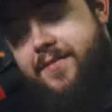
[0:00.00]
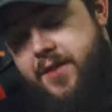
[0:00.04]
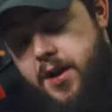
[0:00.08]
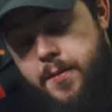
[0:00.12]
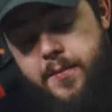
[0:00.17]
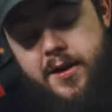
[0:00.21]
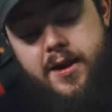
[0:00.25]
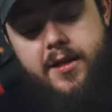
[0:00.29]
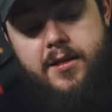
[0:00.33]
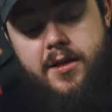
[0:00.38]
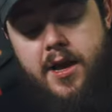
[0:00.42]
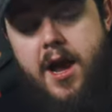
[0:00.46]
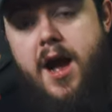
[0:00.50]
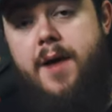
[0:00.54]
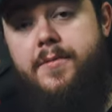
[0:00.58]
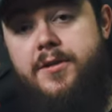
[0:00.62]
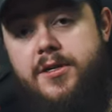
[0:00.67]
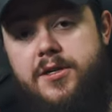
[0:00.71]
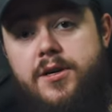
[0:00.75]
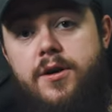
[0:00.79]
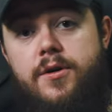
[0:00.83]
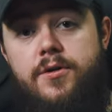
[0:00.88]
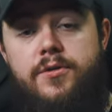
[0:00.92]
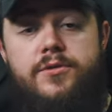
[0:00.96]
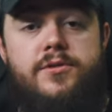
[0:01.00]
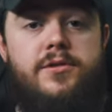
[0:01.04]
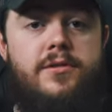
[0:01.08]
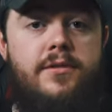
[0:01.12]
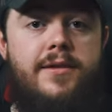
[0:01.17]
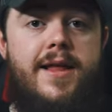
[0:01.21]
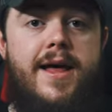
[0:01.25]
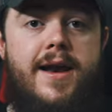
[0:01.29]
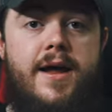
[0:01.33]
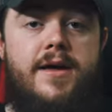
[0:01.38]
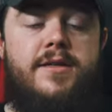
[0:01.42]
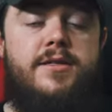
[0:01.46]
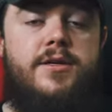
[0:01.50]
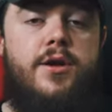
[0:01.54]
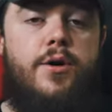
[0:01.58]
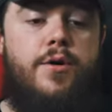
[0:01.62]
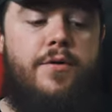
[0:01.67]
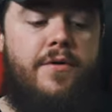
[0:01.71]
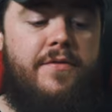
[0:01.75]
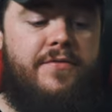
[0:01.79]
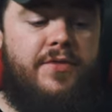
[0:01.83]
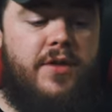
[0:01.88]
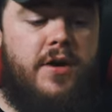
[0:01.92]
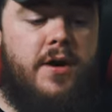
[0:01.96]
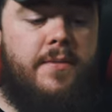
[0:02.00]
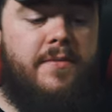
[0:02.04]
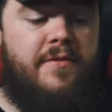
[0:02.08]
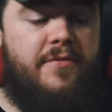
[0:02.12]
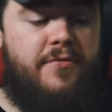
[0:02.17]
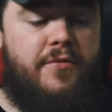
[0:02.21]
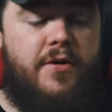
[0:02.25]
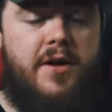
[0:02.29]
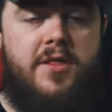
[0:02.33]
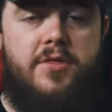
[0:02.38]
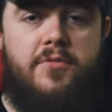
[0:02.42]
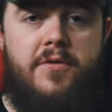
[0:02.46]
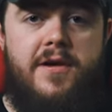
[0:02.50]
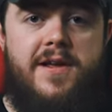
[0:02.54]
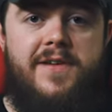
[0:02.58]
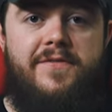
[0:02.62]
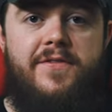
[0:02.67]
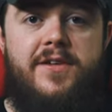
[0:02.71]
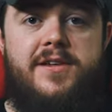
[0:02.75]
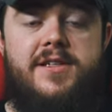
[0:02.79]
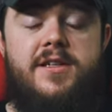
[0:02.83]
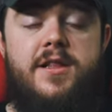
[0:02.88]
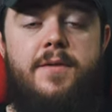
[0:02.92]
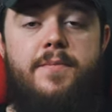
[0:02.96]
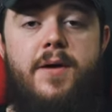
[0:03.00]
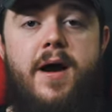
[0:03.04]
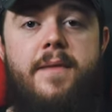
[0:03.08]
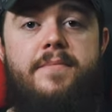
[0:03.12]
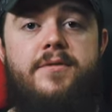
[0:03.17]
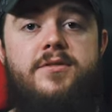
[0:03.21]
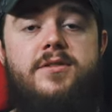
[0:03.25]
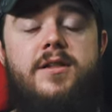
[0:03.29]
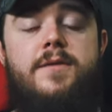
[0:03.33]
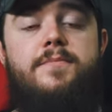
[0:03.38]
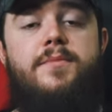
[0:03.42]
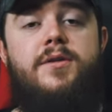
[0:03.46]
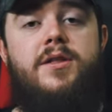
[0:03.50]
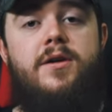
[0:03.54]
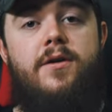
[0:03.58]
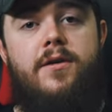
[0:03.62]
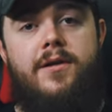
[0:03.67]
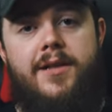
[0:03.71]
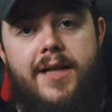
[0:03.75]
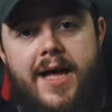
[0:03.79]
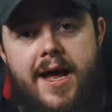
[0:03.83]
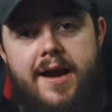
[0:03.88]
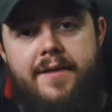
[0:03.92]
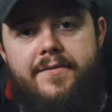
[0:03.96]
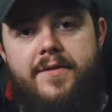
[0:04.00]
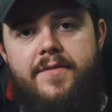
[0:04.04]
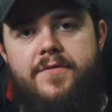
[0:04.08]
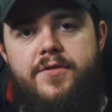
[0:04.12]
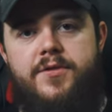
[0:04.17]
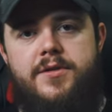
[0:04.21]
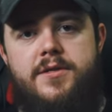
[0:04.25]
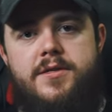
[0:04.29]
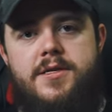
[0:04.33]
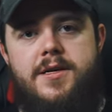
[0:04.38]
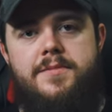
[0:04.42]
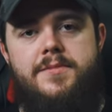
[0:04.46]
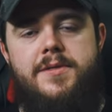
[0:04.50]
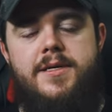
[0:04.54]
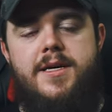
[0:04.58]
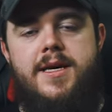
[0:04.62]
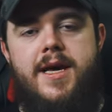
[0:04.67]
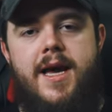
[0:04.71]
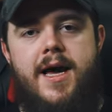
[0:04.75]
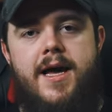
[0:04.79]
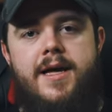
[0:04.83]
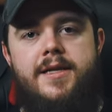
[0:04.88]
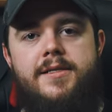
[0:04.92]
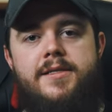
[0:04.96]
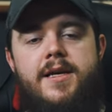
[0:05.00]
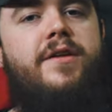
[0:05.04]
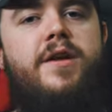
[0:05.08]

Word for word: If anybody in the comments knows, let us know if the number 43 fits in the proper slip, but there are a lot of different slips he has.